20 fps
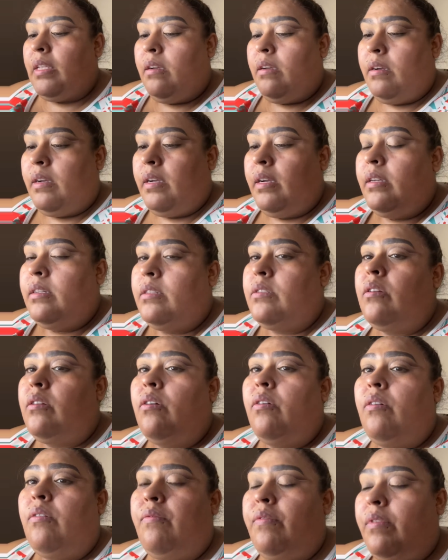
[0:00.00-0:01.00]
Okay, so
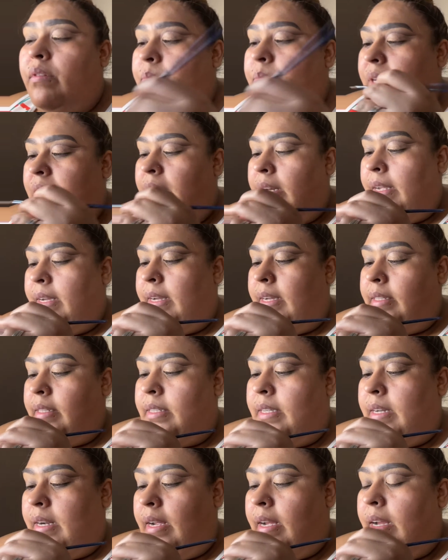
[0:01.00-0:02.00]
for me, like I
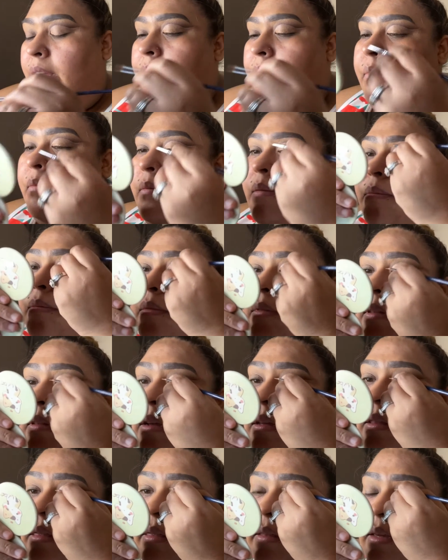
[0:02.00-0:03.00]
said, I have a
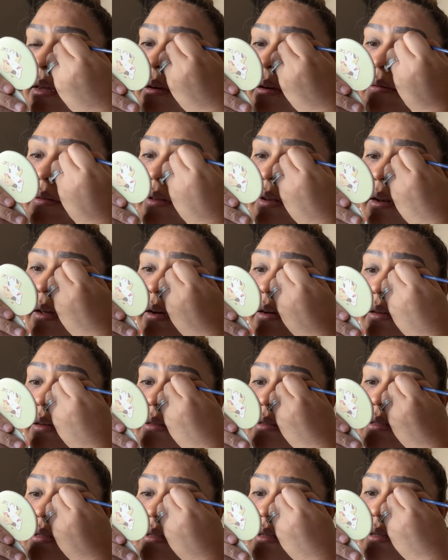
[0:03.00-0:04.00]
thing with
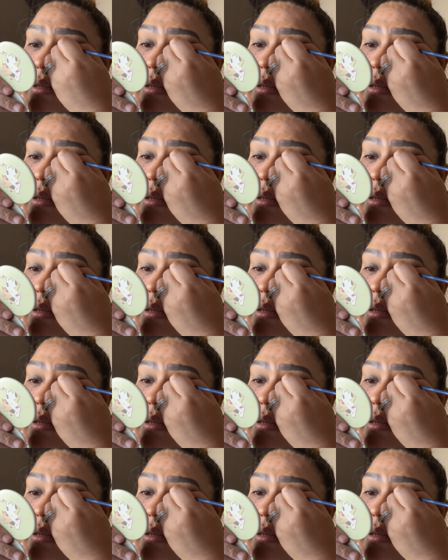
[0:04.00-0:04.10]
lines.